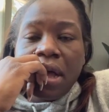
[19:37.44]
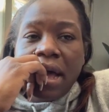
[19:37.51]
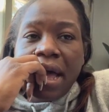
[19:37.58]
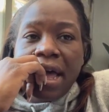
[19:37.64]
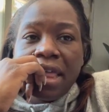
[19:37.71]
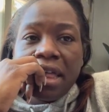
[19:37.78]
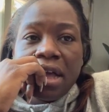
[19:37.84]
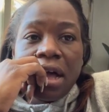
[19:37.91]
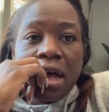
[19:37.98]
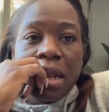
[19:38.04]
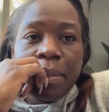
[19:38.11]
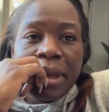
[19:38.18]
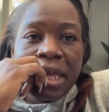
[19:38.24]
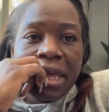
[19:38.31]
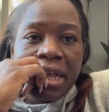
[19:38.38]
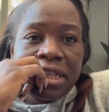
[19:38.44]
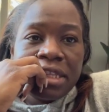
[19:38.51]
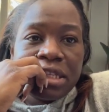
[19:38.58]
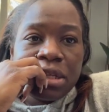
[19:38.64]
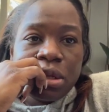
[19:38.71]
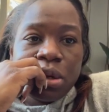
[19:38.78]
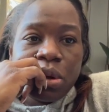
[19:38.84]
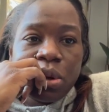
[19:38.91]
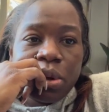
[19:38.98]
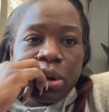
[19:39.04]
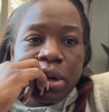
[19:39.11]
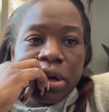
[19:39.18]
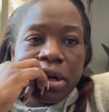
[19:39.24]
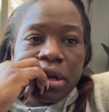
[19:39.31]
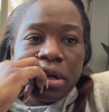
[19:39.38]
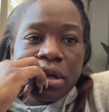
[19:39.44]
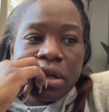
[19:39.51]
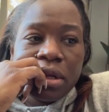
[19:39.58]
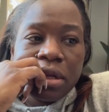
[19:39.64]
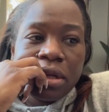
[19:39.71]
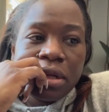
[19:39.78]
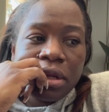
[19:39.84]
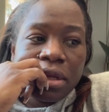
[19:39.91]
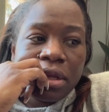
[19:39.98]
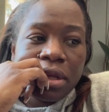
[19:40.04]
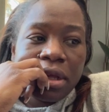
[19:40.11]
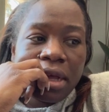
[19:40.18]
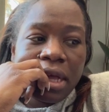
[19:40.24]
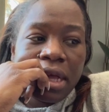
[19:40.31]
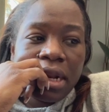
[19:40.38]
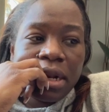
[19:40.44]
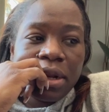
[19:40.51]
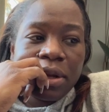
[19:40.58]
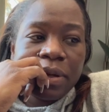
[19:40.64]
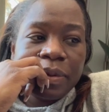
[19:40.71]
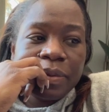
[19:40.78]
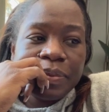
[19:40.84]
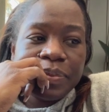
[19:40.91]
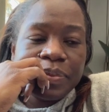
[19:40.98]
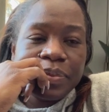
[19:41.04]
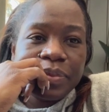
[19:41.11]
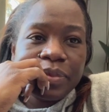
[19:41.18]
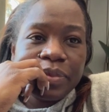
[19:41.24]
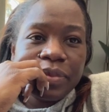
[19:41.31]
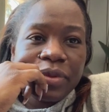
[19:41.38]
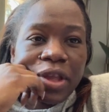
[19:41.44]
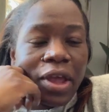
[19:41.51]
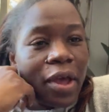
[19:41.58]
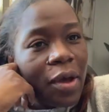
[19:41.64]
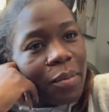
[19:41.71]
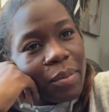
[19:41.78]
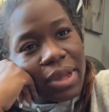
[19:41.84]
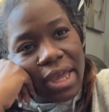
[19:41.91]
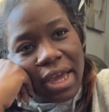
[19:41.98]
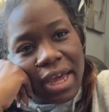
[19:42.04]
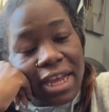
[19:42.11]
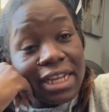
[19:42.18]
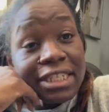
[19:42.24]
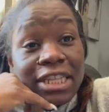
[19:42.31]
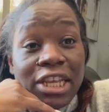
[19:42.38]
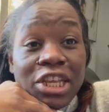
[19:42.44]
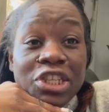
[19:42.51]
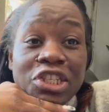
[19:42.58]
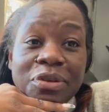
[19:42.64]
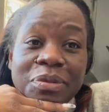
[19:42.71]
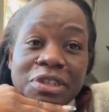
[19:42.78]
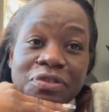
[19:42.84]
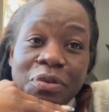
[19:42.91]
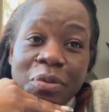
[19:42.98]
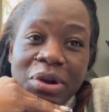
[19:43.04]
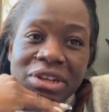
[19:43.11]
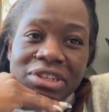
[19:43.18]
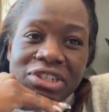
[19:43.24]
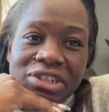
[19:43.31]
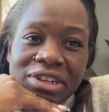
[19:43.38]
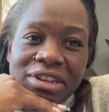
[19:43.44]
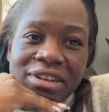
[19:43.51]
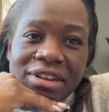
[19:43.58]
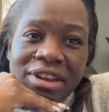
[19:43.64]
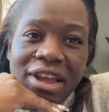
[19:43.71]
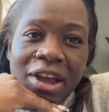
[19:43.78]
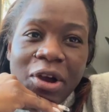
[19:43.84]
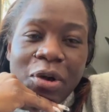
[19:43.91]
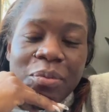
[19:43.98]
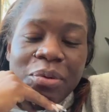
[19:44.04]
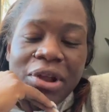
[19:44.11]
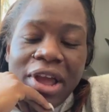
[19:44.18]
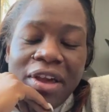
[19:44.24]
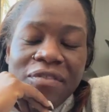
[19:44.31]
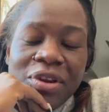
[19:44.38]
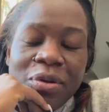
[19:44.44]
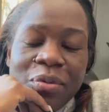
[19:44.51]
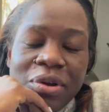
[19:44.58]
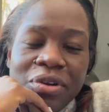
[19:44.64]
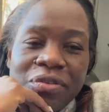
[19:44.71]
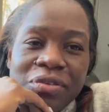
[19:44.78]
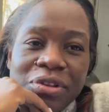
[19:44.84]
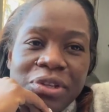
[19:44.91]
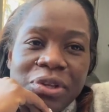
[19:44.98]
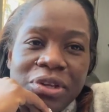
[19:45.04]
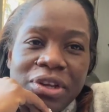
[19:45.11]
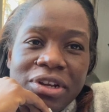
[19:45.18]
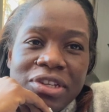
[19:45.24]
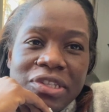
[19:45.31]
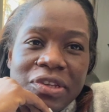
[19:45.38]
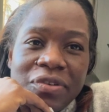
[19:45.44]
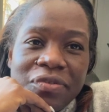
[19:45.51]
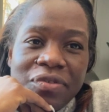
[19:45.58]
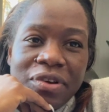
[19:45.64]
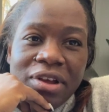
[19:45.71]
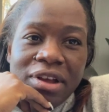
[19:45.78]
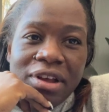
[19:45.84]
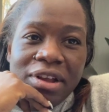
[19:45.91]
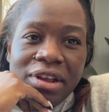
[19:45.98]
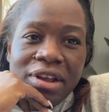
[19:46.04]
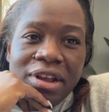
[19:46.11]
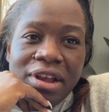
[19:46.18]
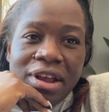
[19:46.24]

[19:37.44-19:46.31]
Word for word: either call them and cancel or I don't know. But yeah, guys, thank you so much for watching. I hope you're having a wonderful new year so far.